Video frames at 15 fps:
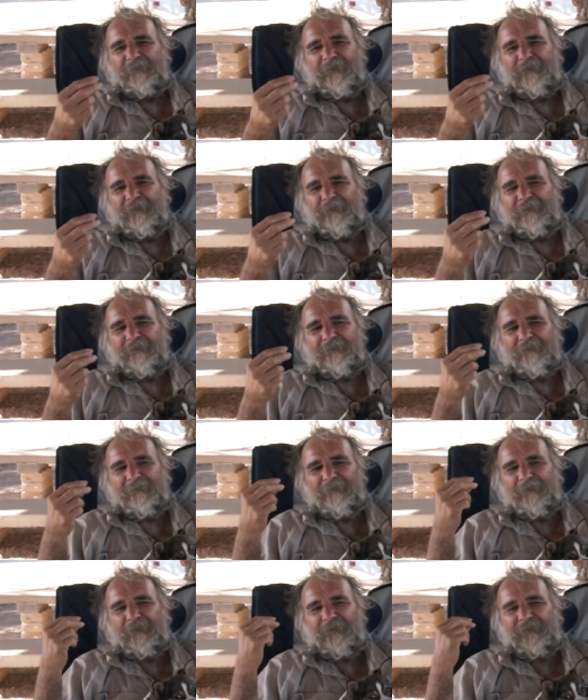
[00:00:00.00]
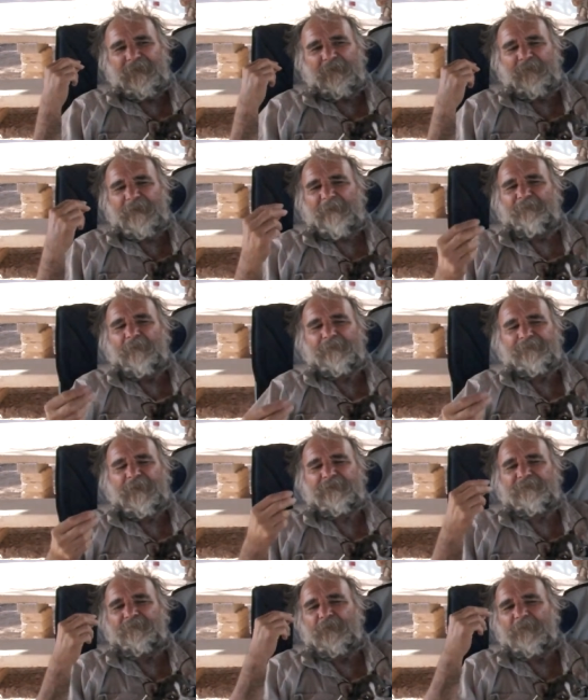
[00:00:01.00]
and, and they're gonna
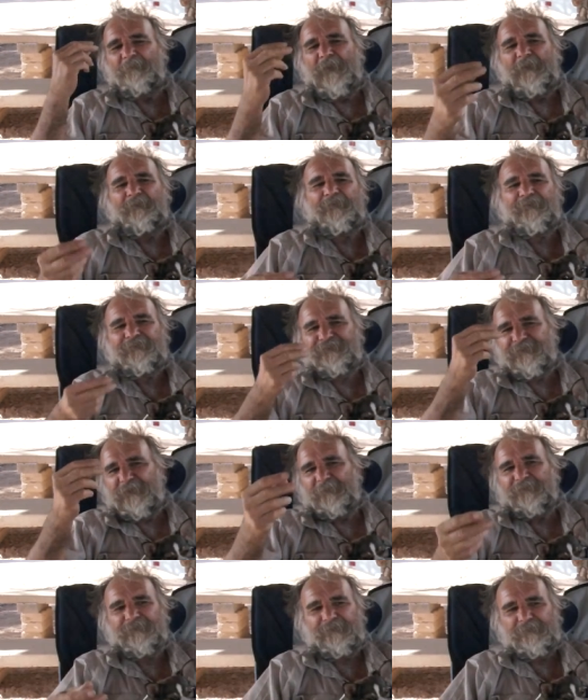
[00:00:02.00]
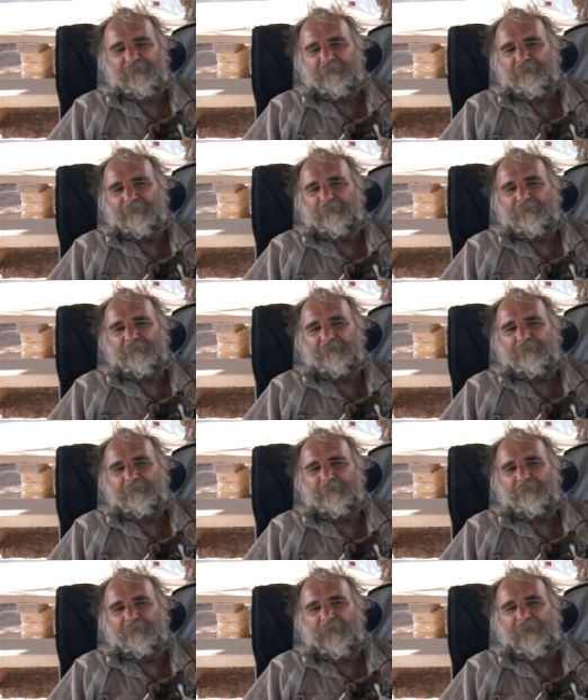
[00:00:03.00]
try to follow my footsteps,
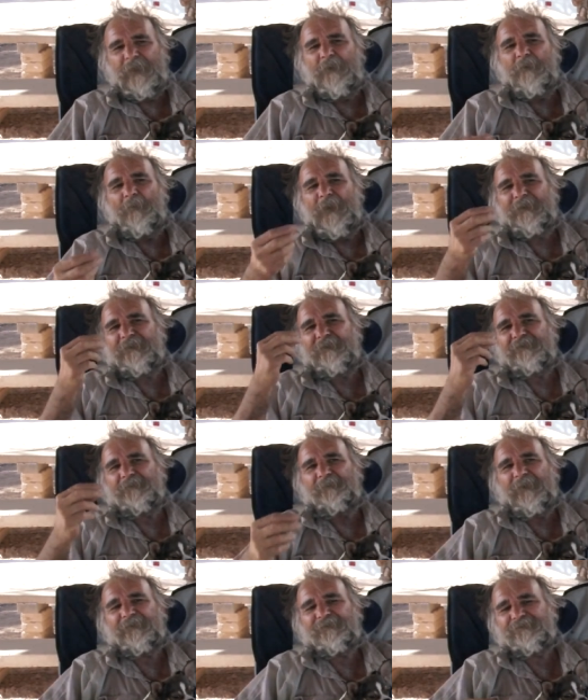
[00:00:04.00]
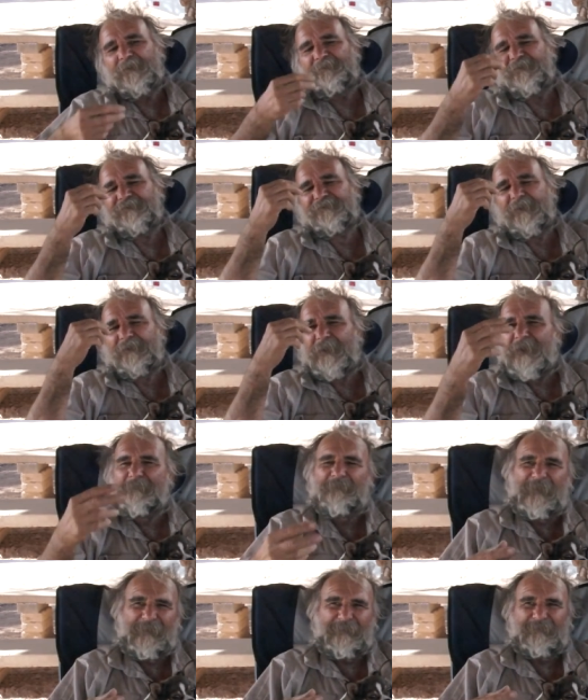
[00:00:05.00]
but I don't want them to make the same mistake I
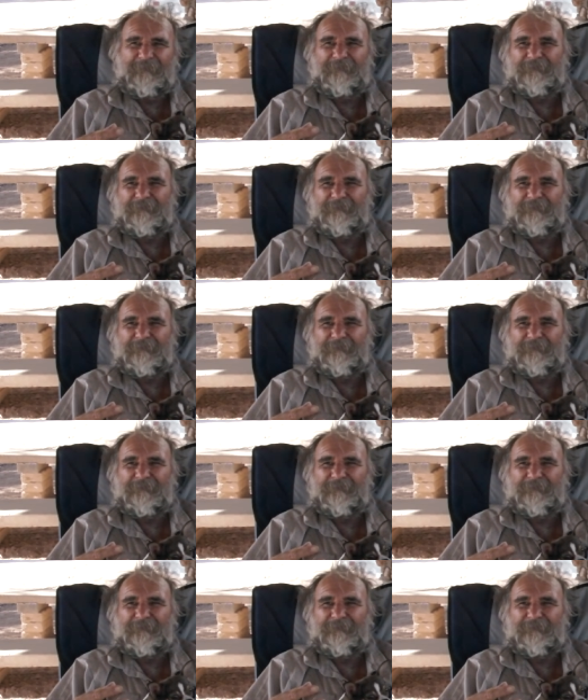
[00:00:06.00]
make.